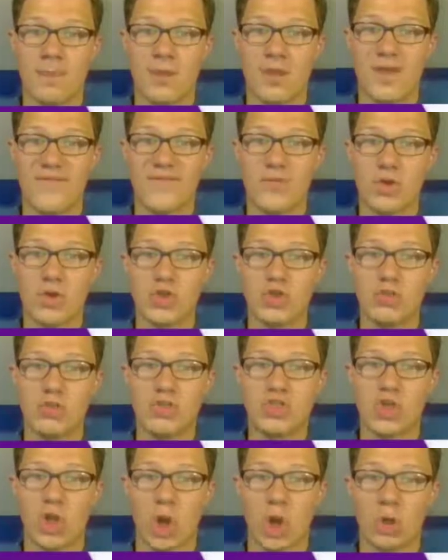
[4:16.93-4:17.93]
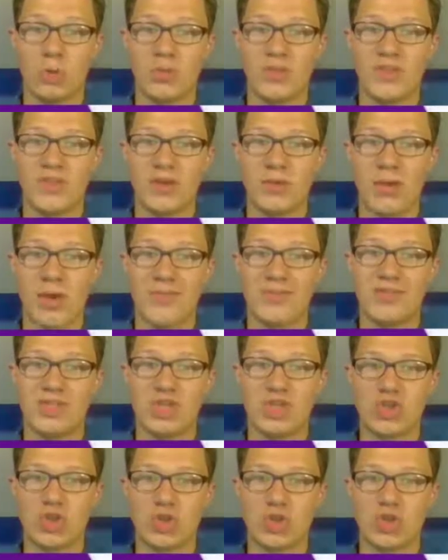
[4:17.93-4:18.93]
First, we start with the
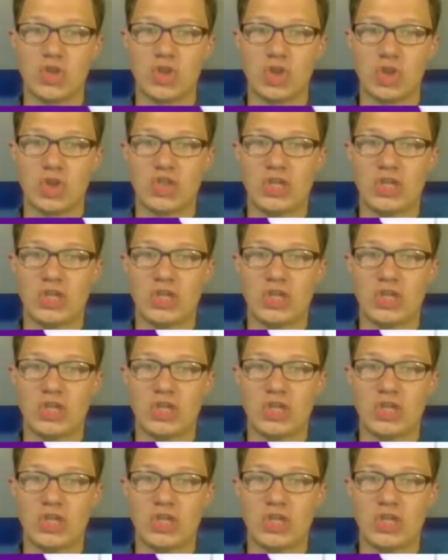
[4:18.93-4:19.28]
gravitational search